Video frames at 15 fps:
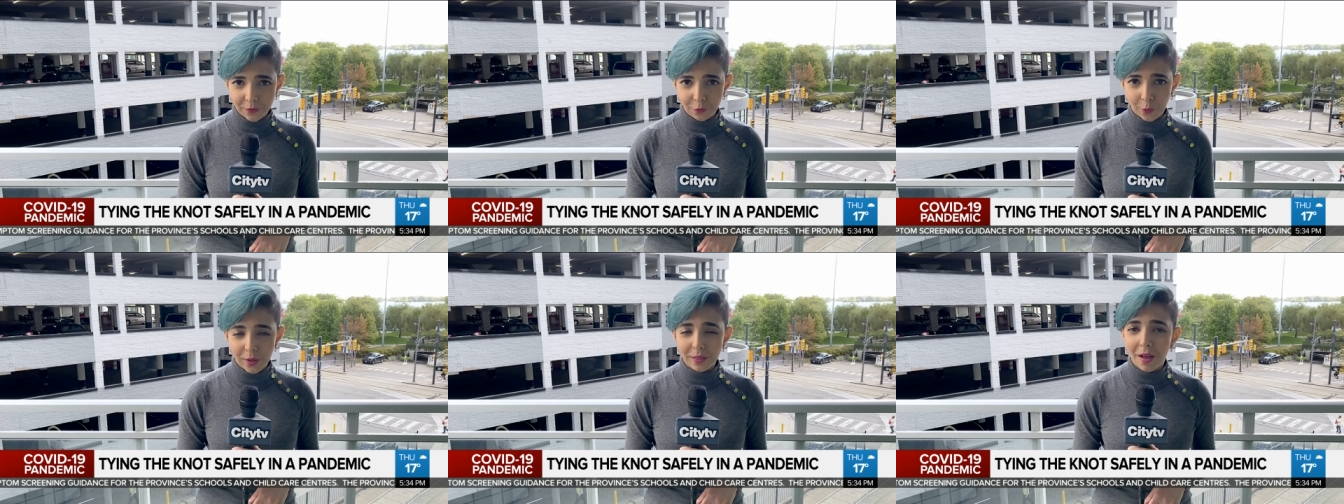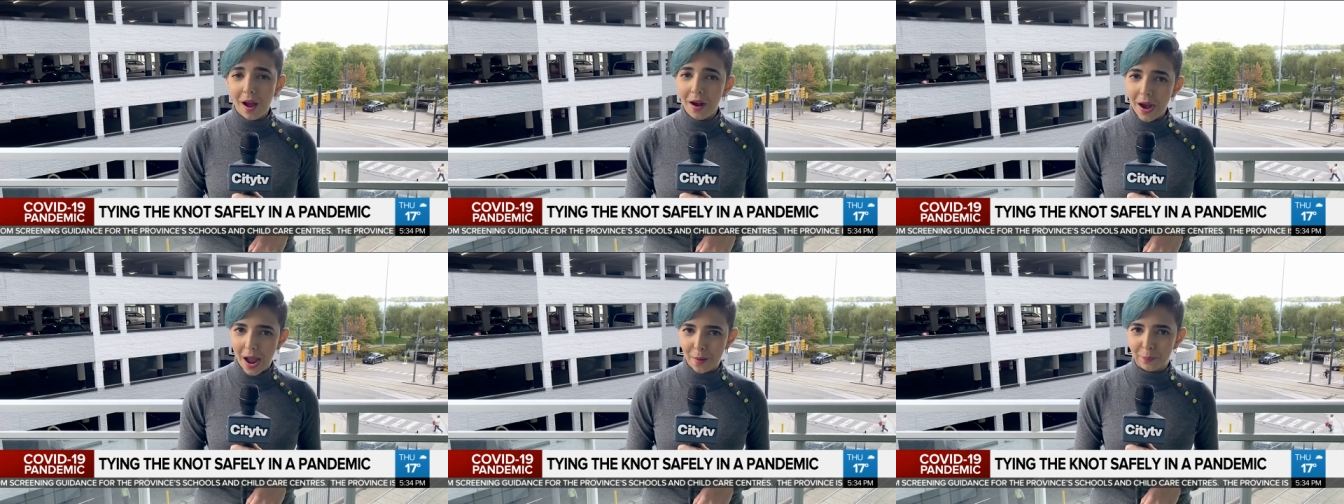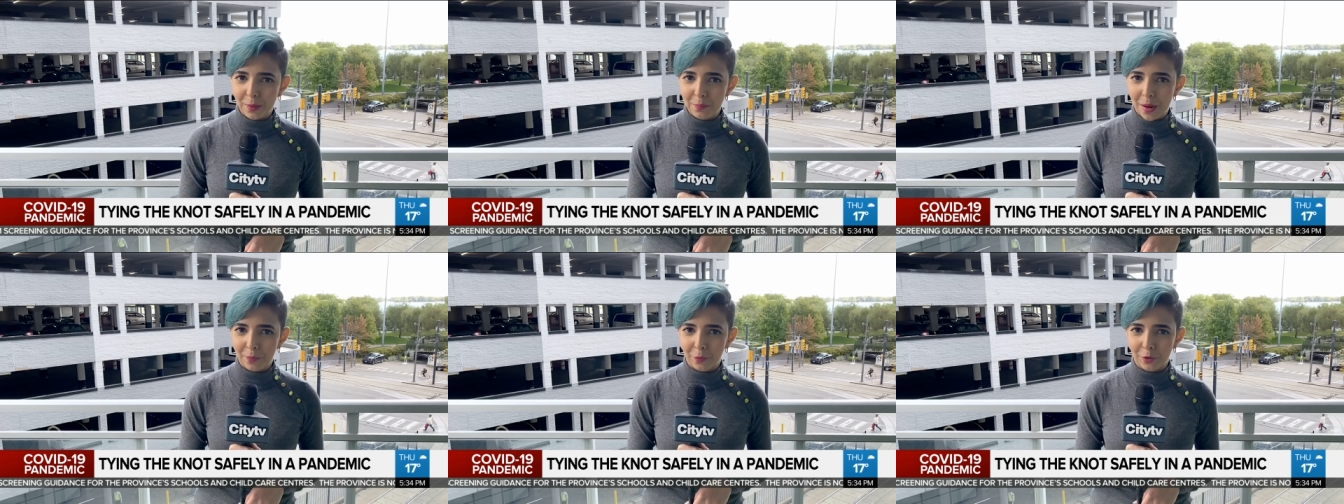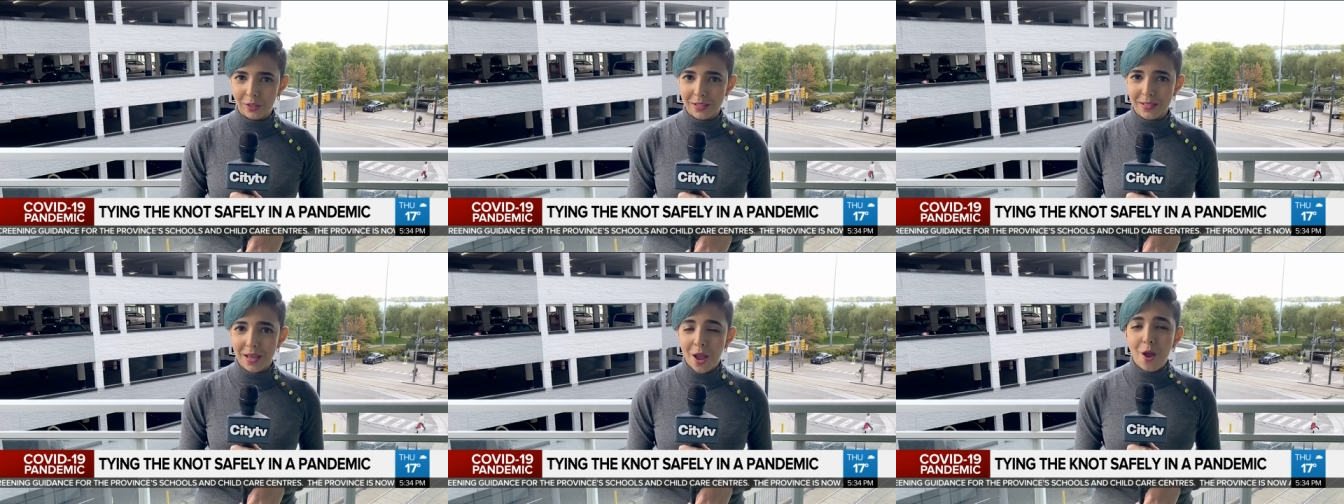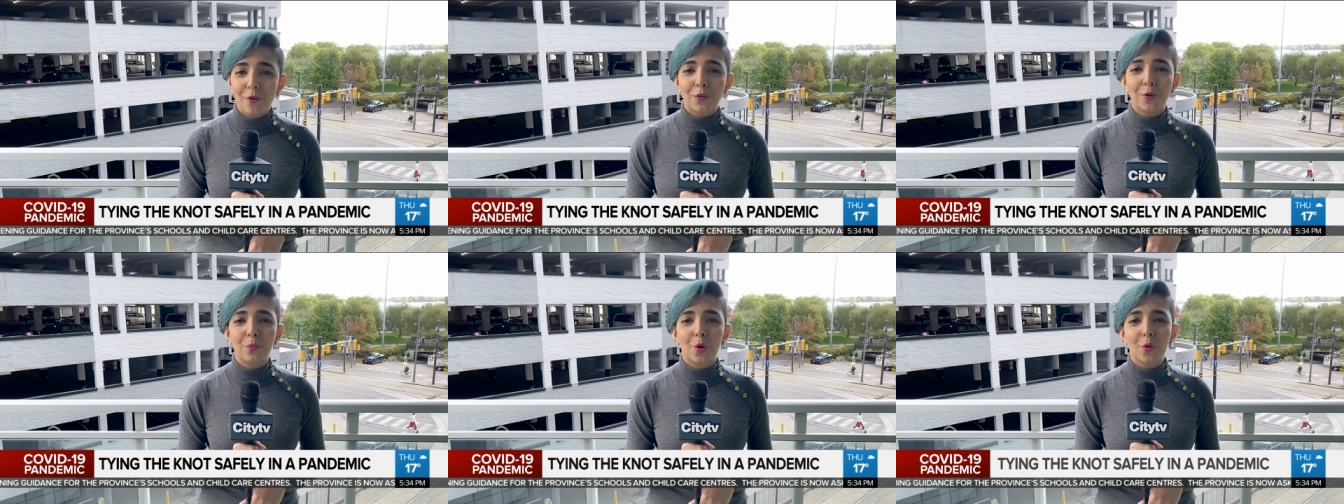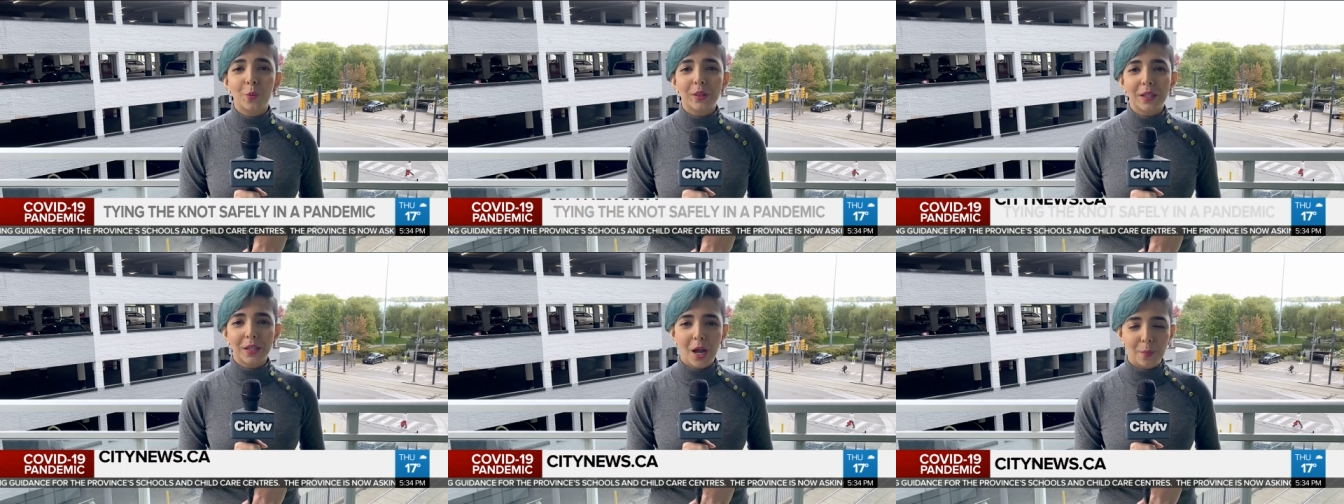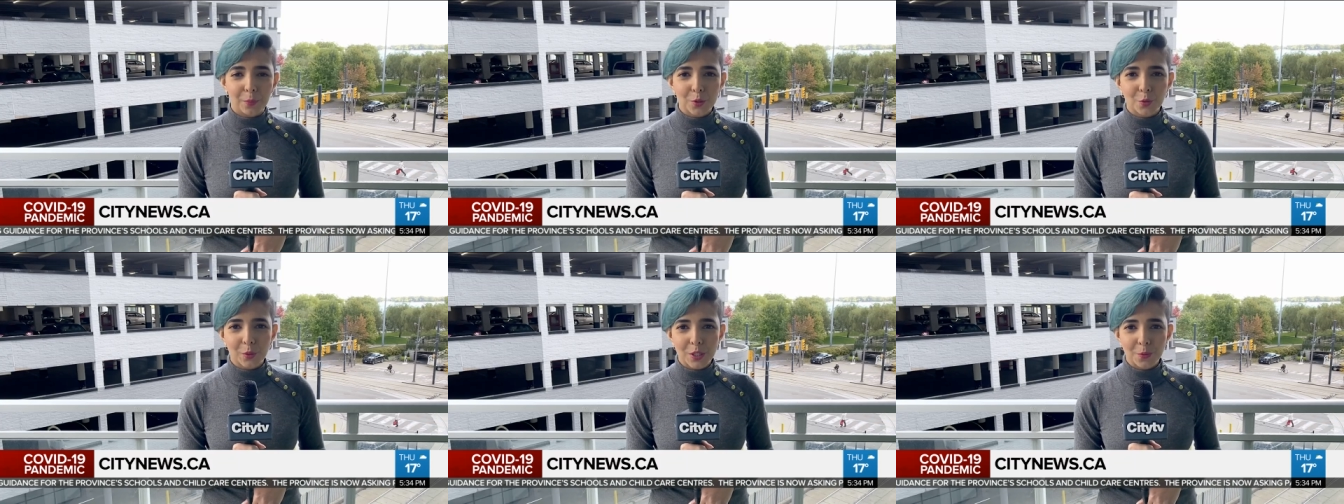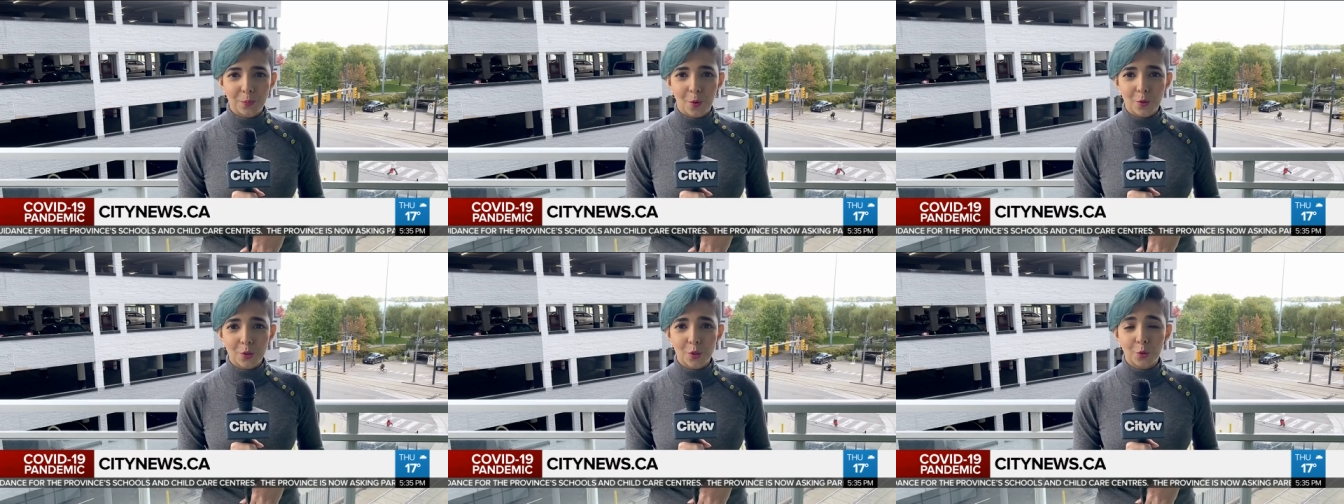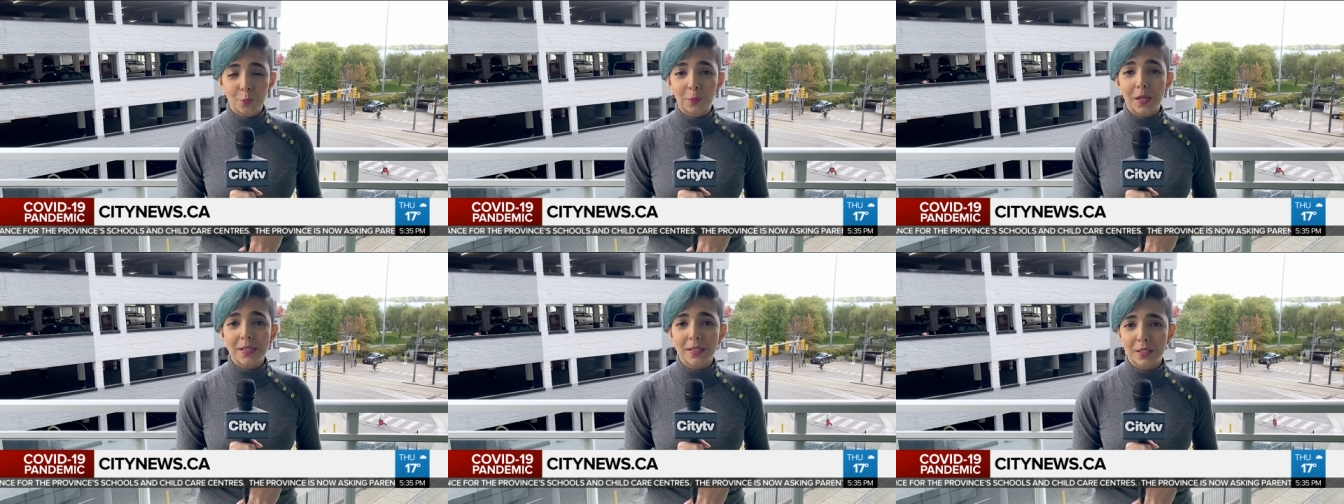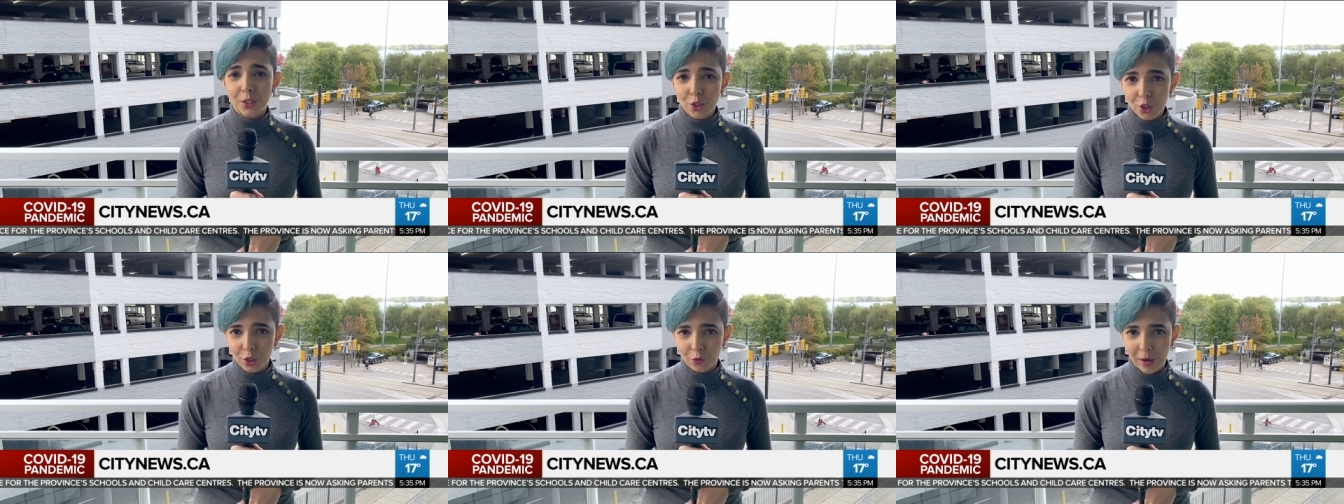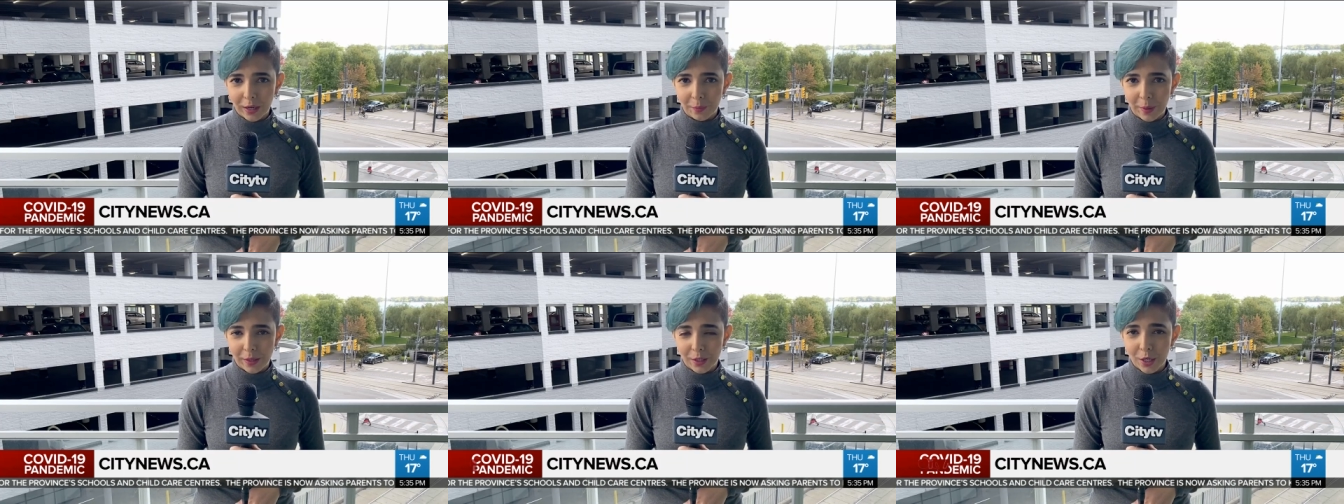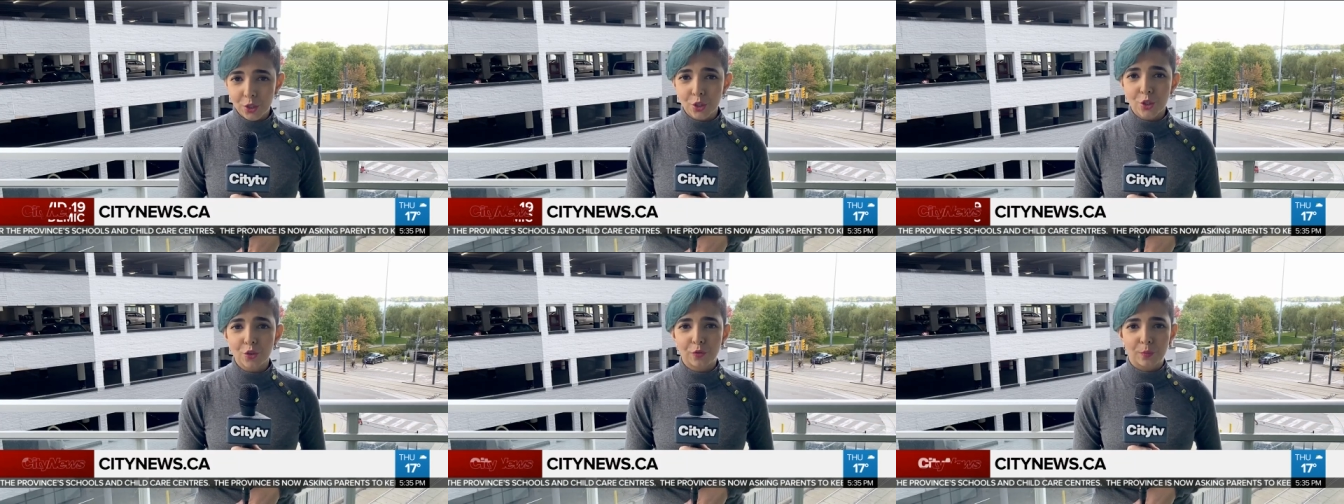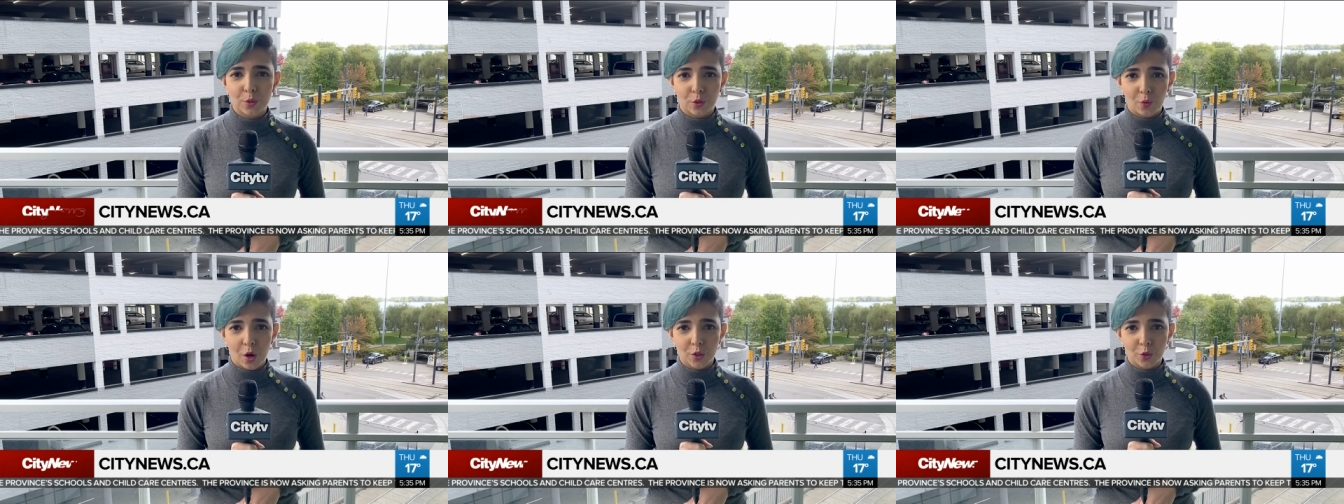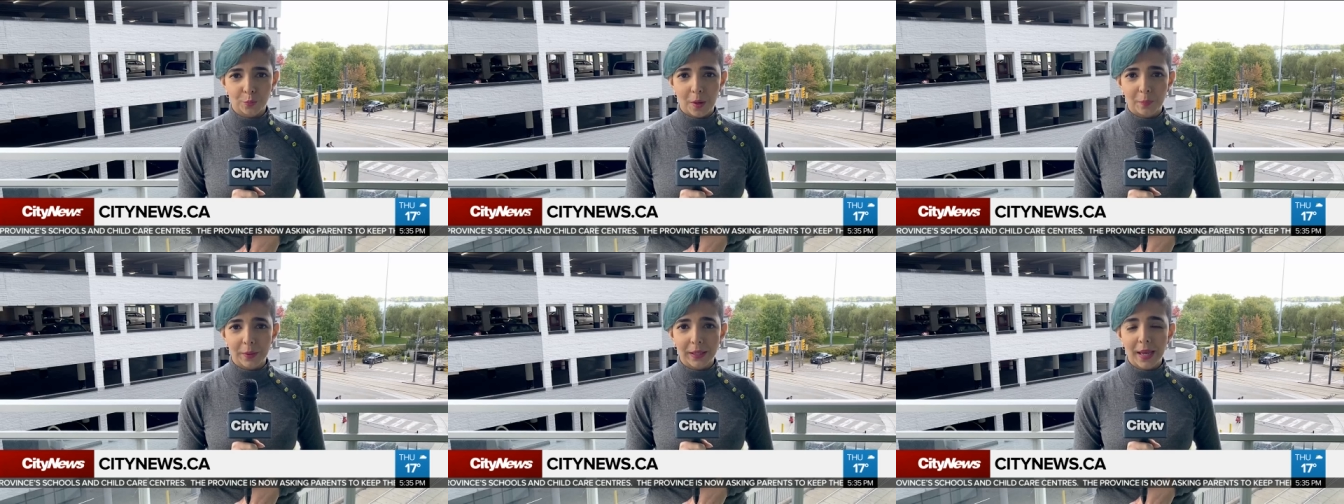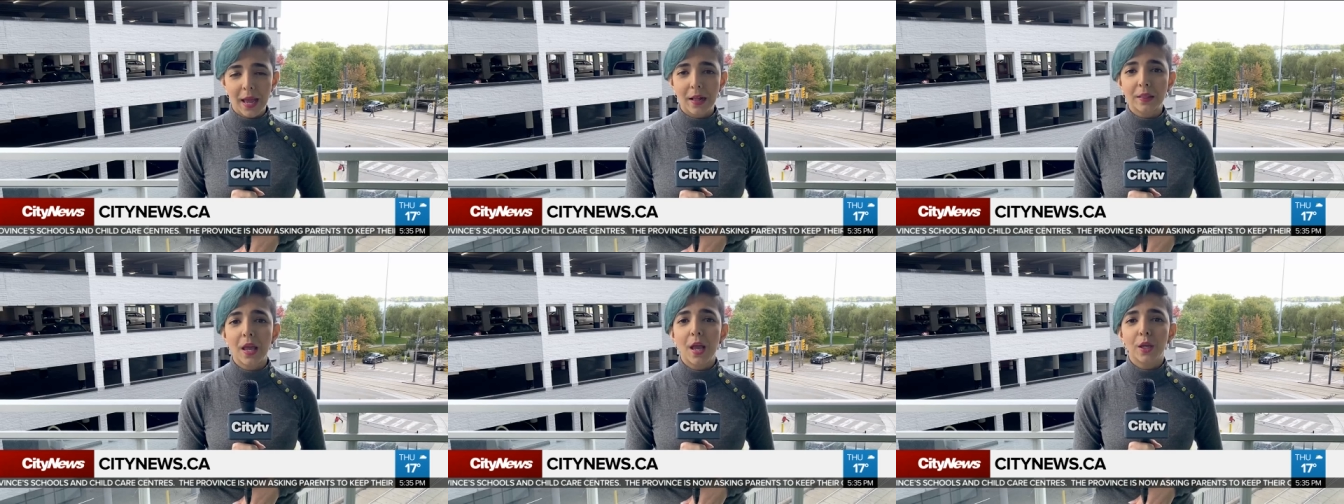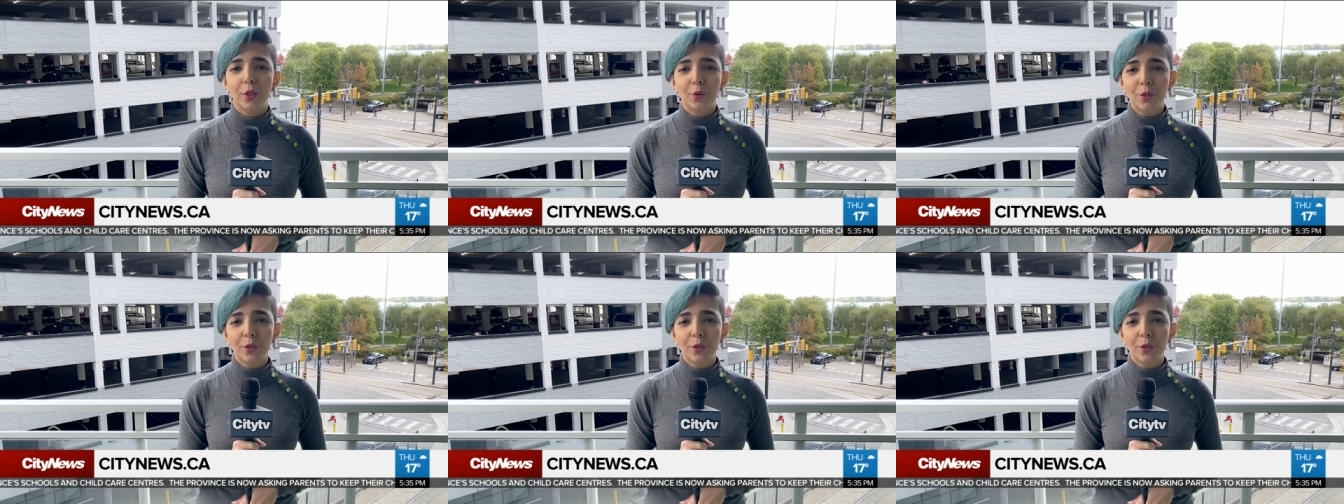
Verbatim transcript: leave with are happy memories. For more with the couples we spoke to, plus additional recommendations from Toronto Public Health,